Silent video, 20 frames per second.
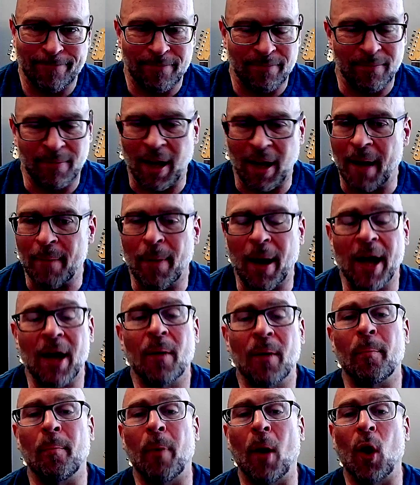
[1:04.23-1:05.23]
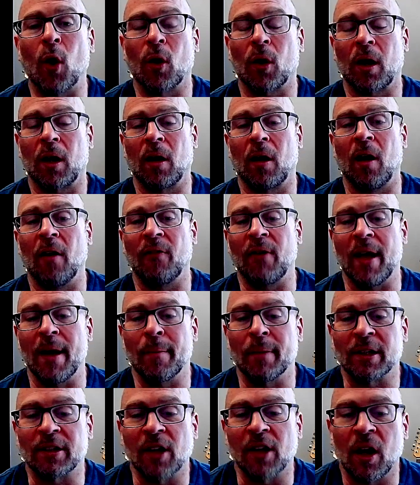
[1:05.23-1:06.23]
I buy them bulk off
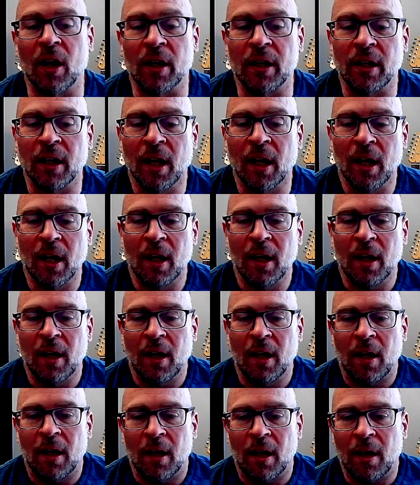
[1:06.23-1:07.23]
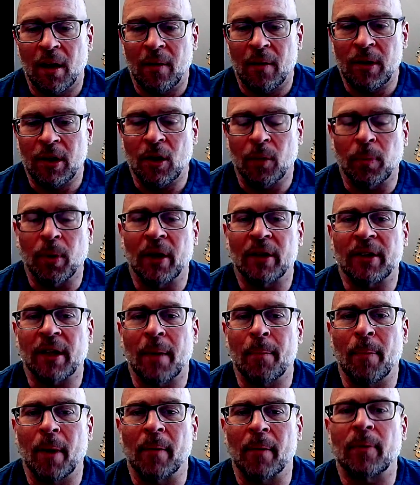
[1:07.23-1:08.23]
Amazon. Um, you know, plus
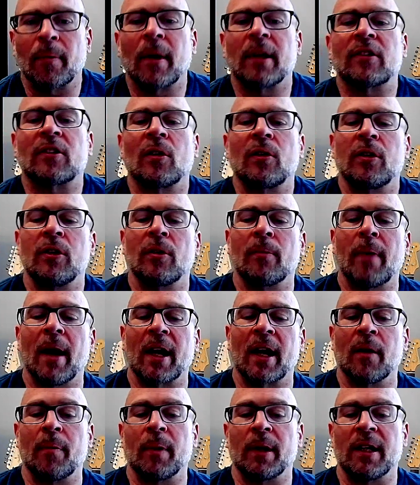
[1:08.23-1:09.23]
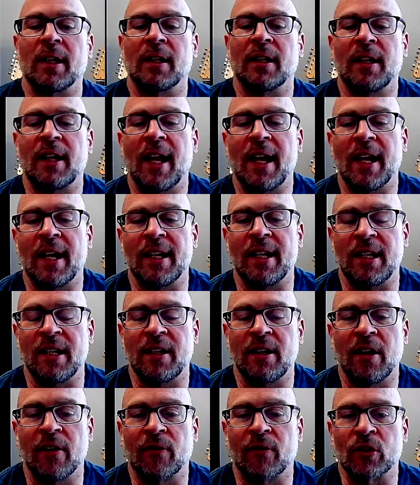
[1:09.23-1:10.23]
I bumped my sodium back up again today. I
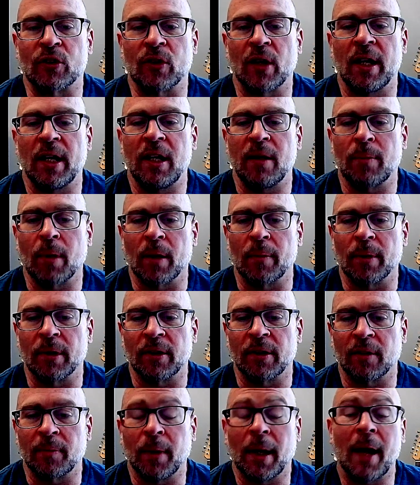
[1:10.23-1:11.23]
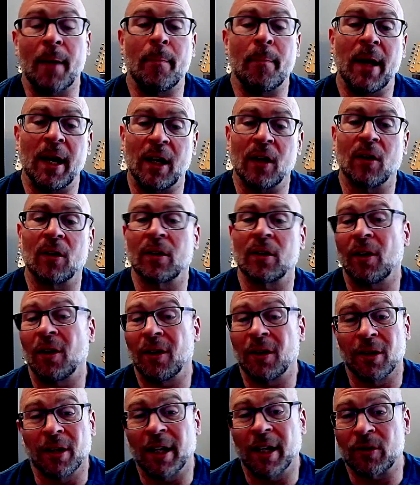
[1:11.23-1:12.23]
needed it for training purposes, but I'm big on,
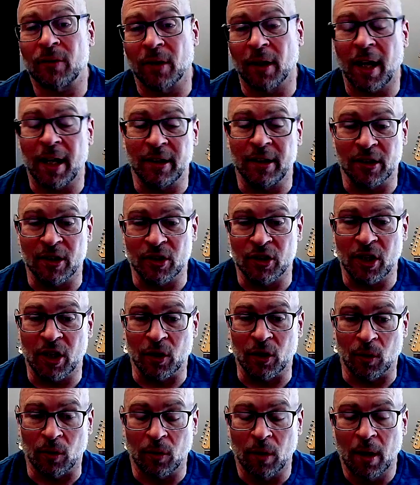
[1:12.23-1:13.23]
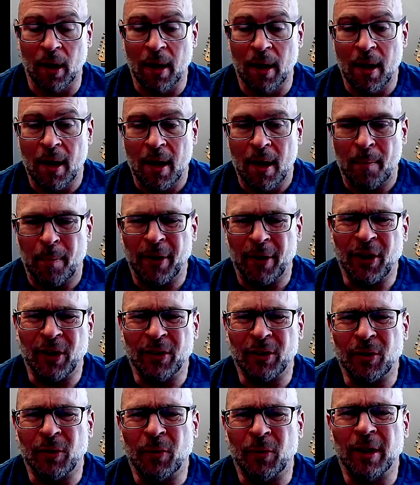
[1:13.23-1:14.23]
on electrolytes in general. But
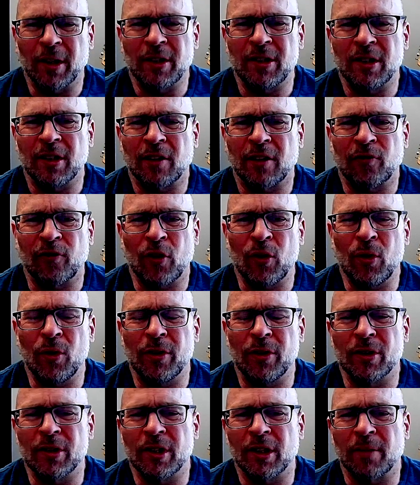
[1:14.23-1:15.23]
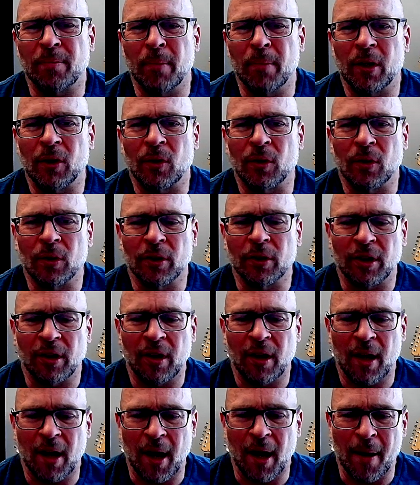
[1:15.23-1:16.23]
those are really just food. They're just minerals.
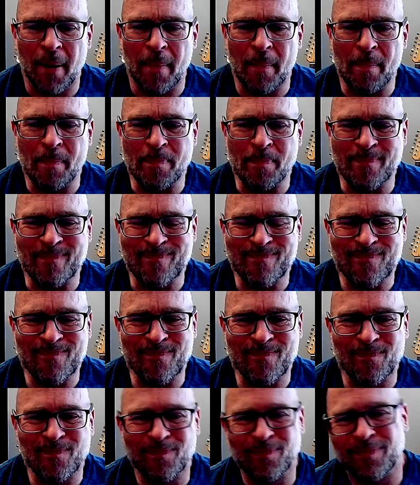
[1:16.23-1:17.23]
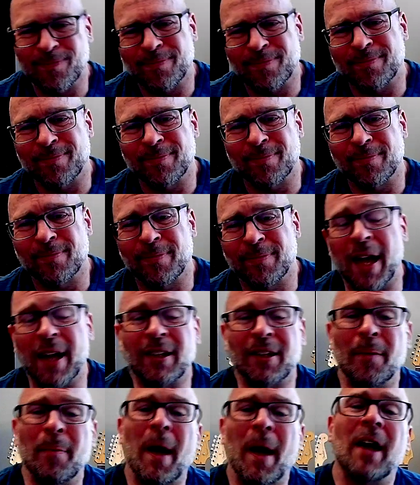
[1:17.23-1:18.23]
Um,
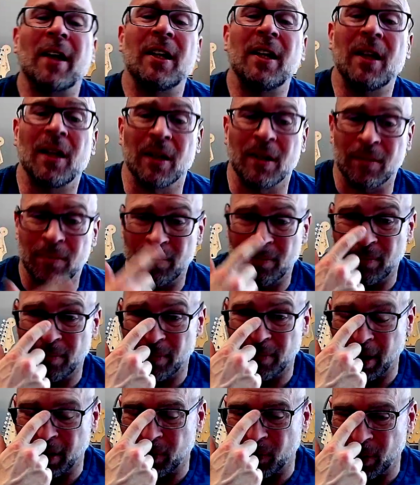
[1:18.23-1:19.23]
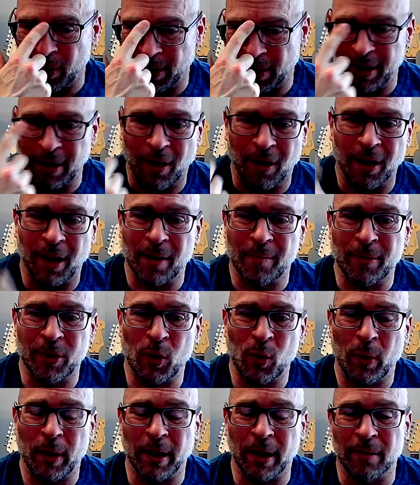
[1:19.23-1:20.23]
that's about it. That's really all I'm
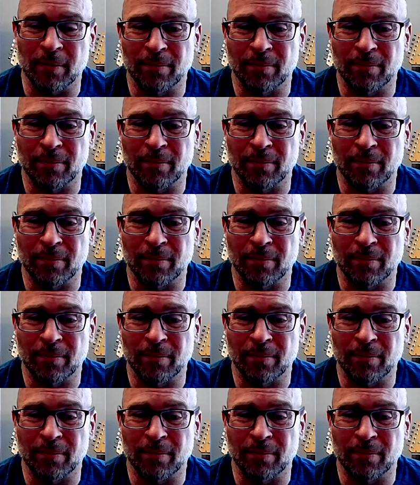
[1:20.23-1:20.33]
doing.